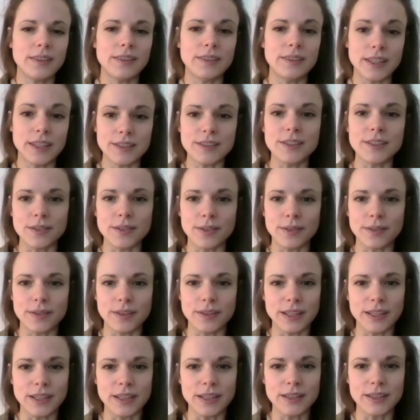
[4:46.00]
This is on
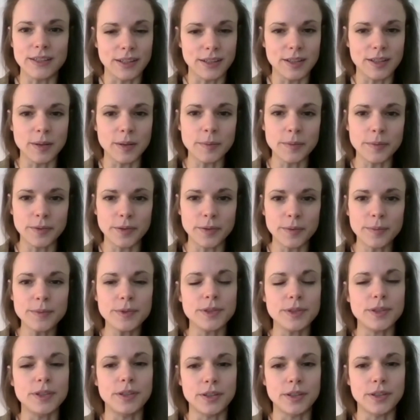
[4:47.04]
the sign-up form,
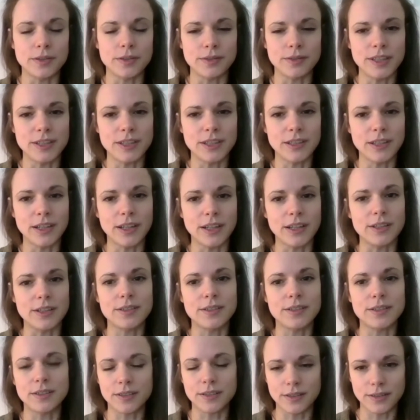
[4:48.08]
so you can read it and
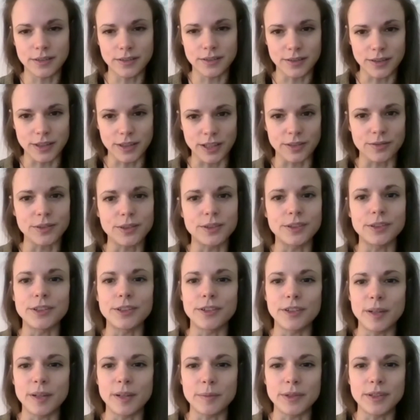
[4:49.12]
signal your
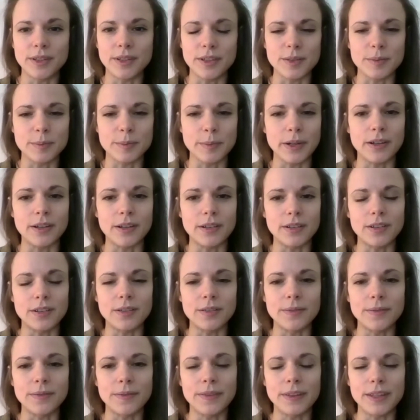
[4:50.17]
agreement as part
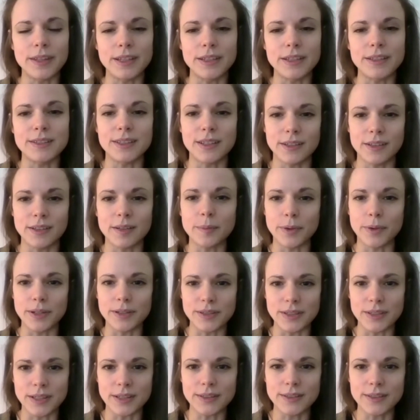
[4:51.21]
of the sign-up
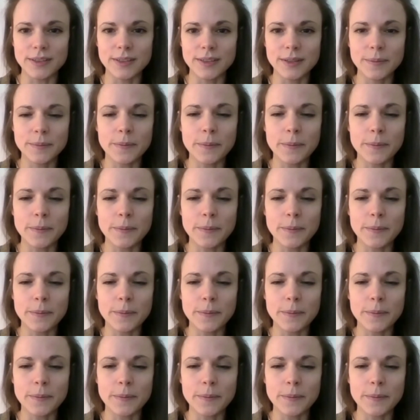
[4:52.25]
process.